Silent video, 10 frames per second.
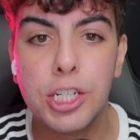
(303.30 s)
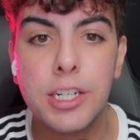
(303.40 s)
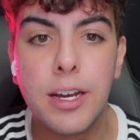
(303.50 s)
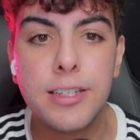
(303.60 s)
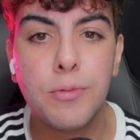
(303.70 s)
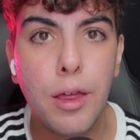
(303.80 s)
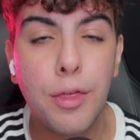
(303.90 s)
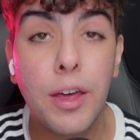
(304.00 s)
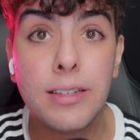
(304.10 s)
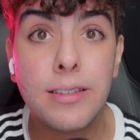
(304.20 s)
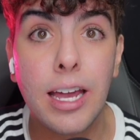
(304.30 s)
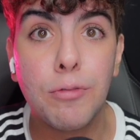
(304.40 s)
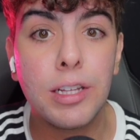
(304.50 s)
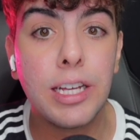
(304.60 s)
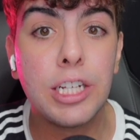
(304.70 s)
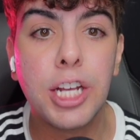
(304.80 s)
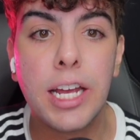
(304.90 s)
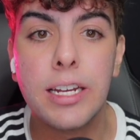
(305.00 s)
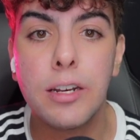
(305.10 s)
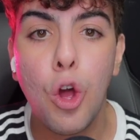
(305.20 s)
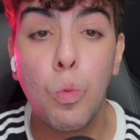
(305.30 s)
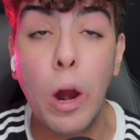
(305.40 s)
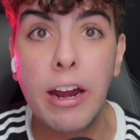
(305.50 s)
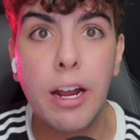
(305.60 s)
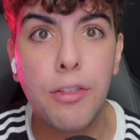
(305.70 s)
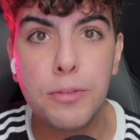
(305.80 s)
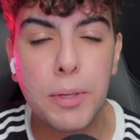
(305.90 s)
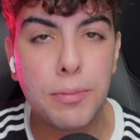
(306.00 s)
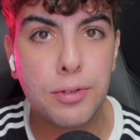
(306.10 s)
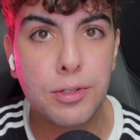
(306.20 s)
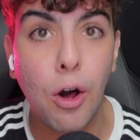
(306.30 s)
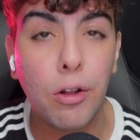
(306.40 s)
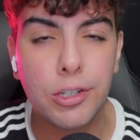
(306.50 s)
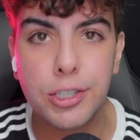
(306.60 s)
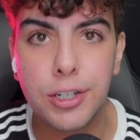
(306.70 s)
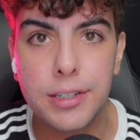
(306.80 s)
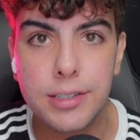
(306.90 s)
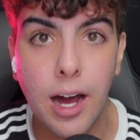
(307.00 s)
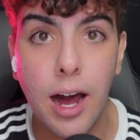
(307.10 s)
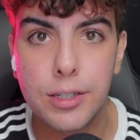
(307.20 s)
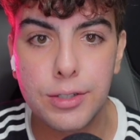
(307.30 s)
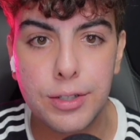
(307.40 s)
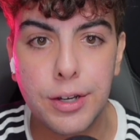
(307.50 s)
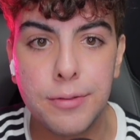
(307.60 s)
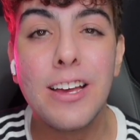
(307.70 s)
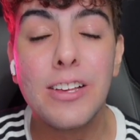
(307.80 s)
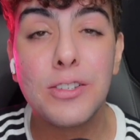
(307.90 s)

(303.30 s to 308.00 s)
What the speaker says: does it with things like religion and wearing other people's culture as a costume.